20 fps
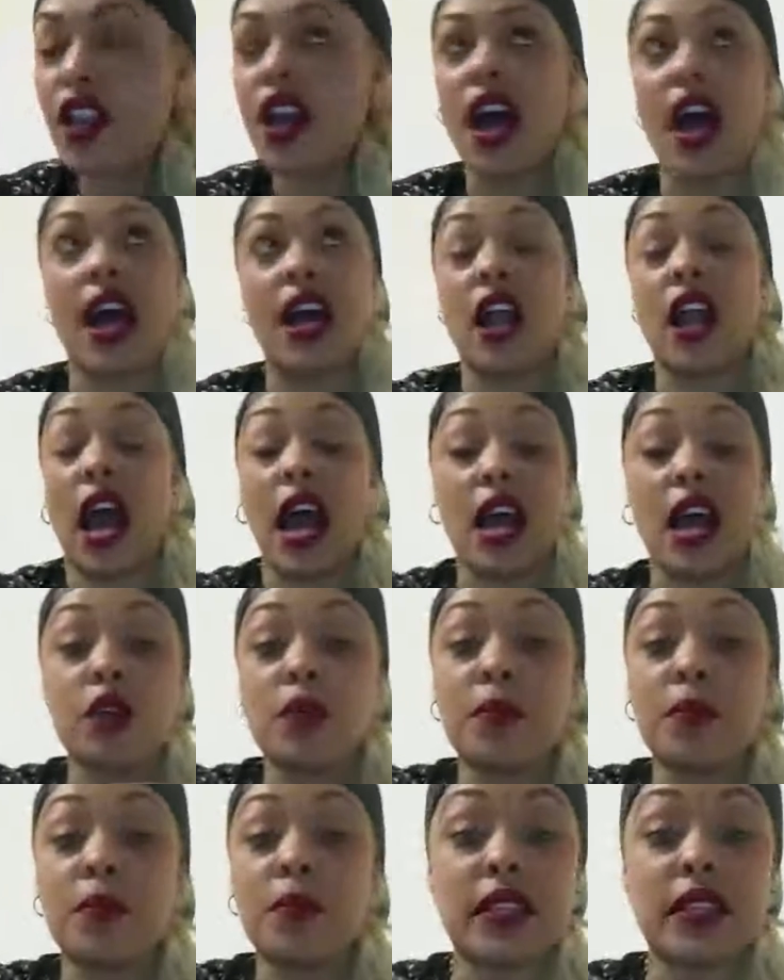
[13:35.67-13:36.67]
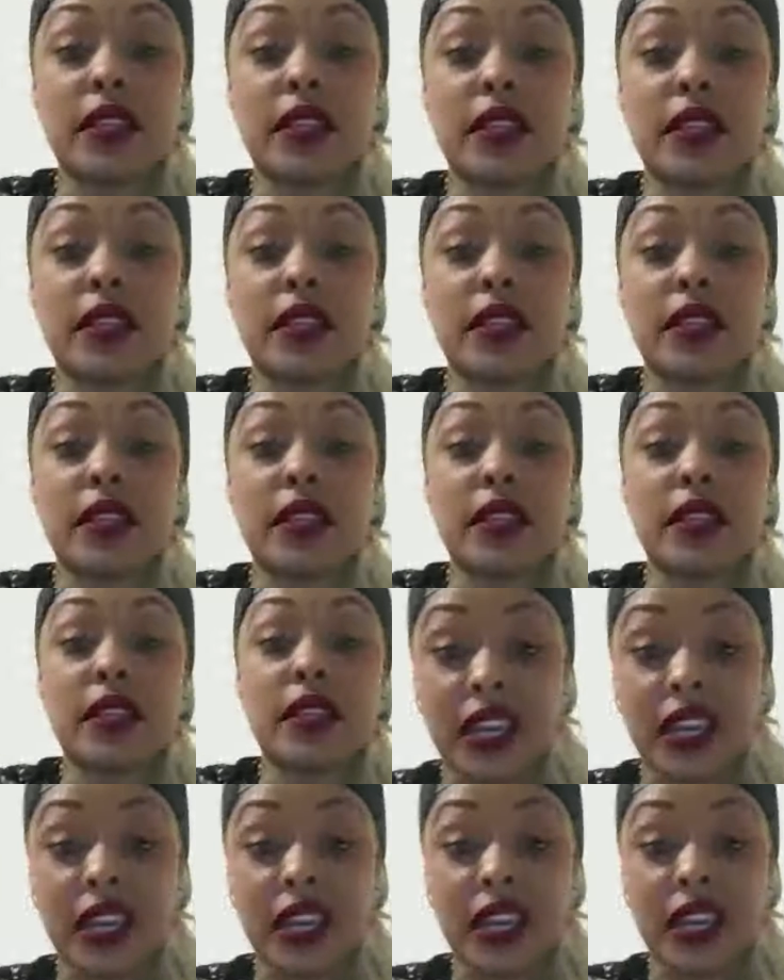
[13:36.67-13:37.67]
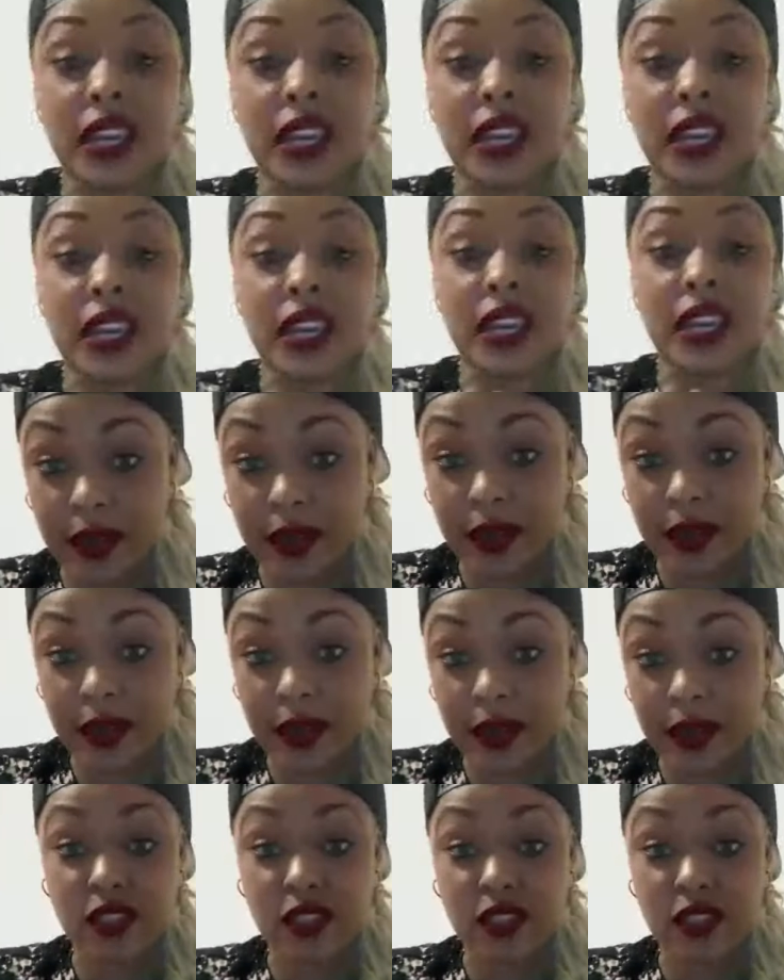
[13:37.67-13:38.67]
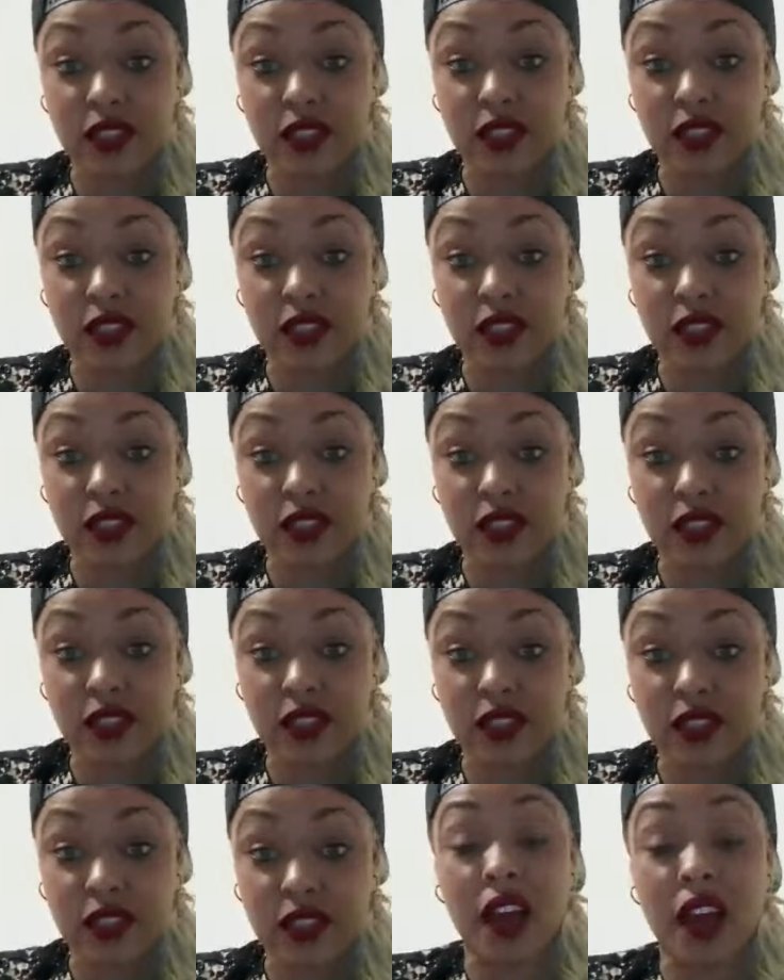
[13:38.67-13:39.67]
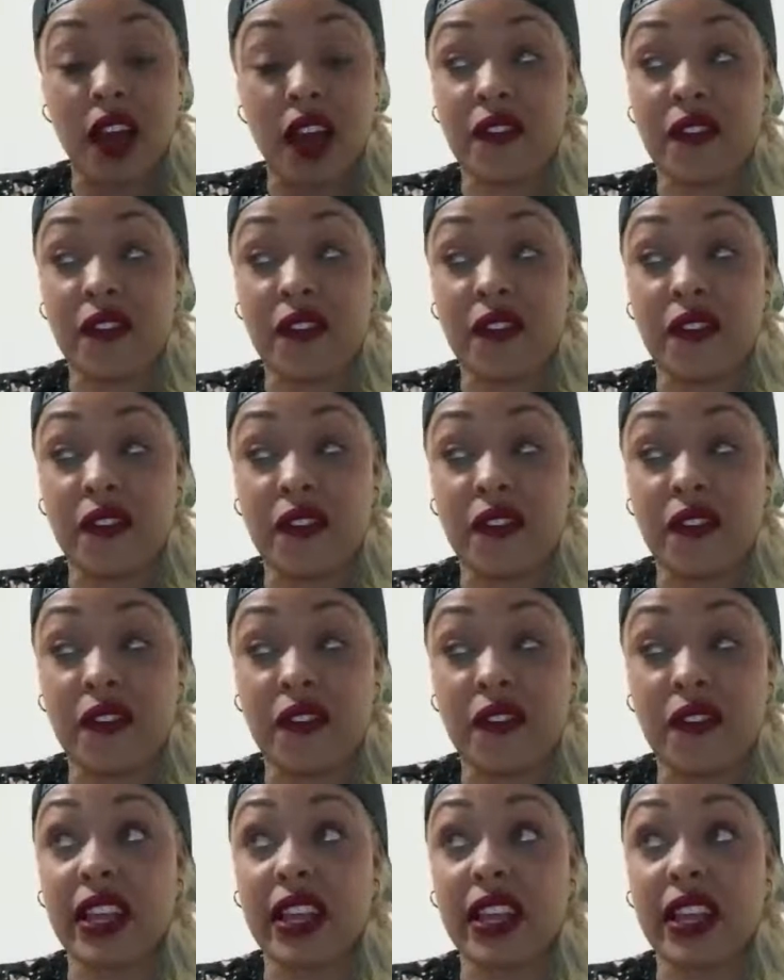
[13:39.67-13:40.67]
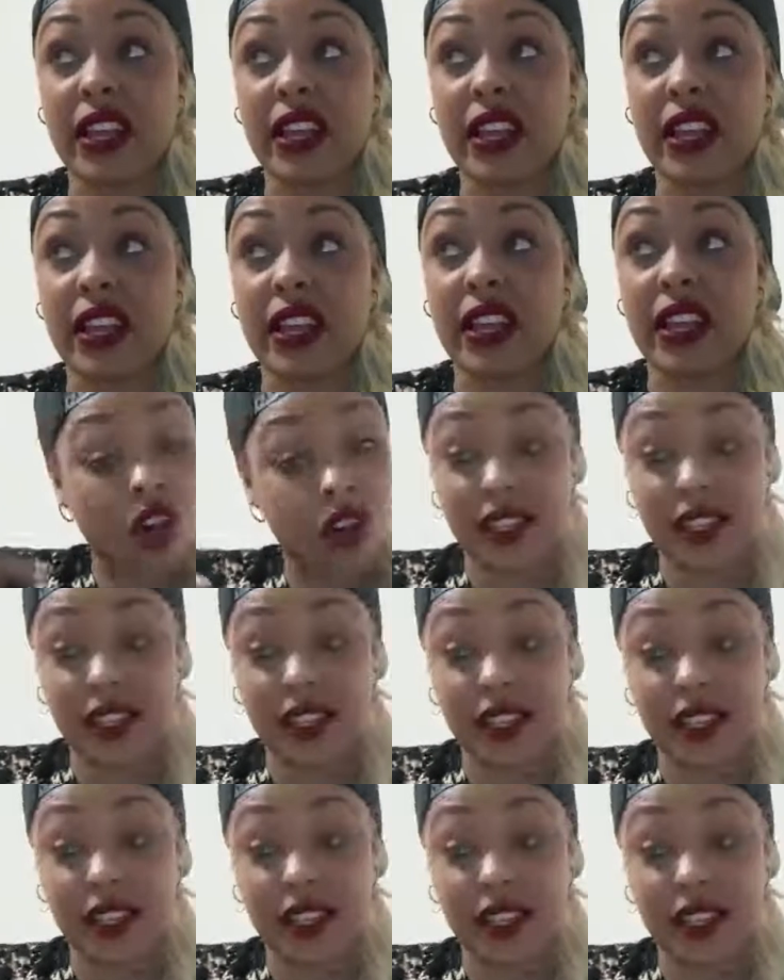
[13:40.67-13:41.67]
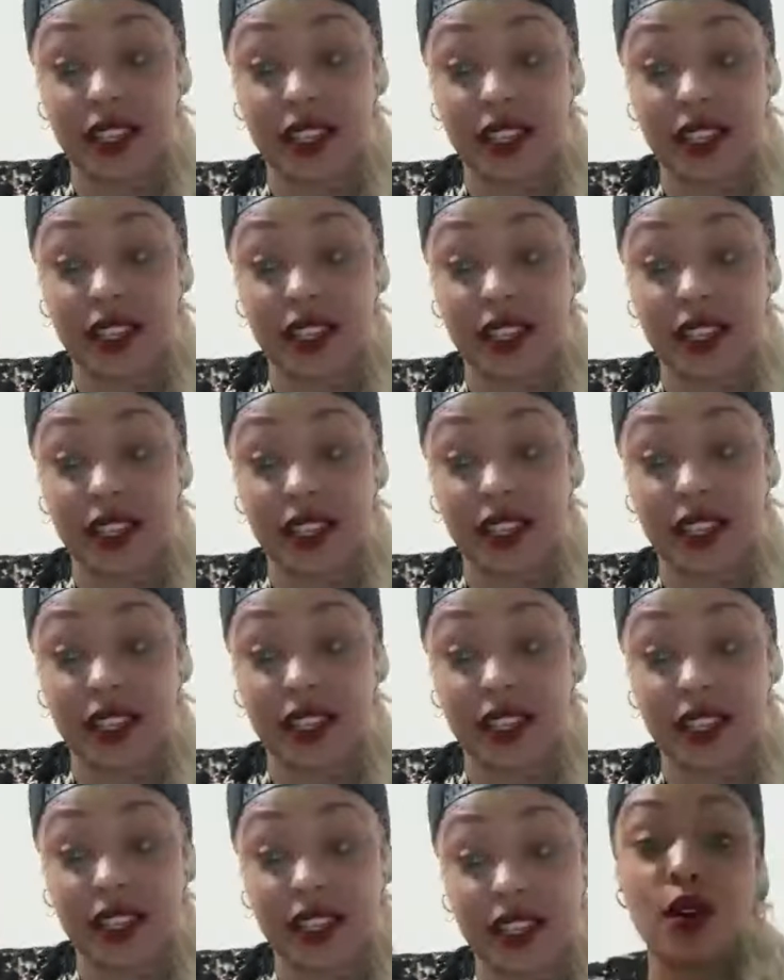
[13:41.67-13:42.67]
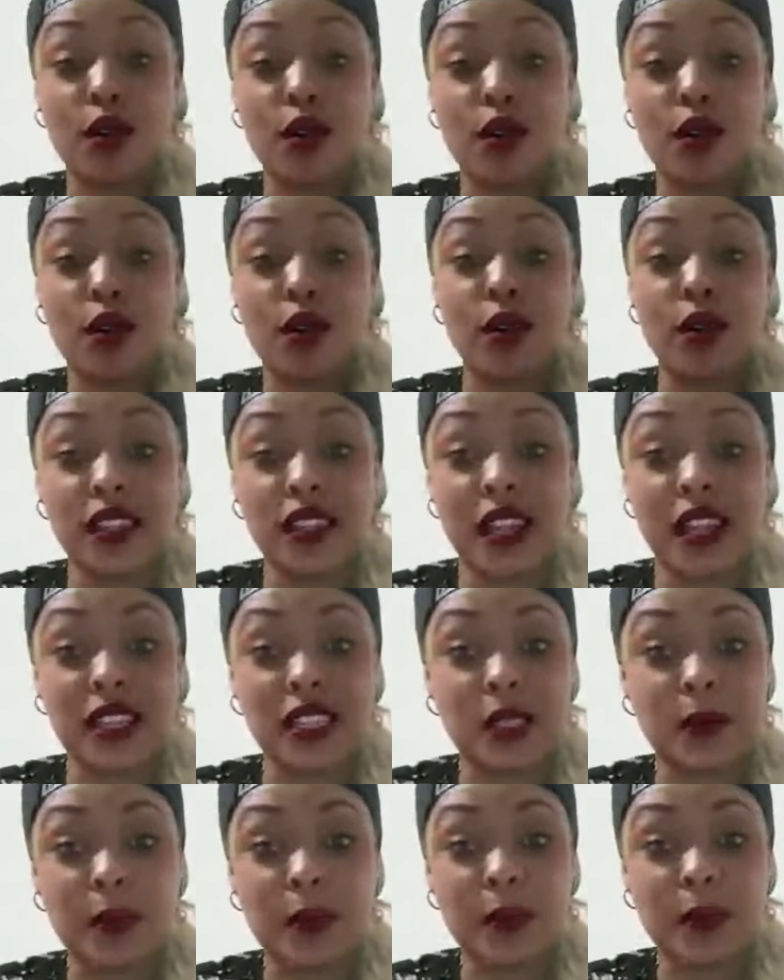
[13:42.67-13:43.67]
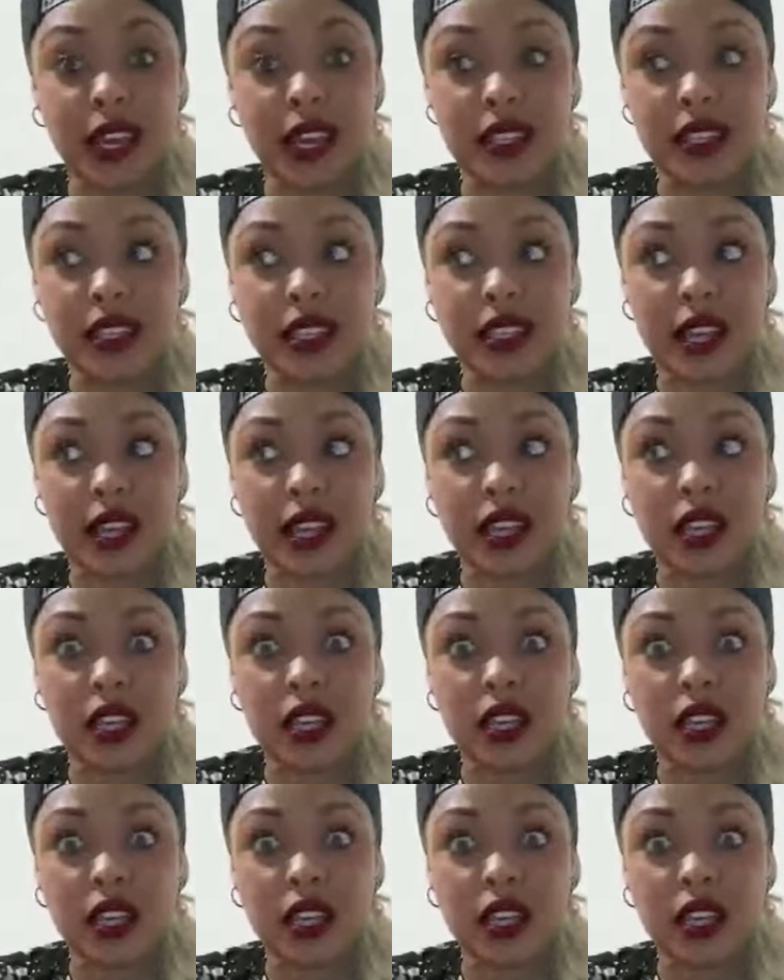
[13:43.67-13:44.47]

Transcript: I don't believe any dream is far removed. I feel like if a thought comes up, it existed somewhere. So when you're in that space, like,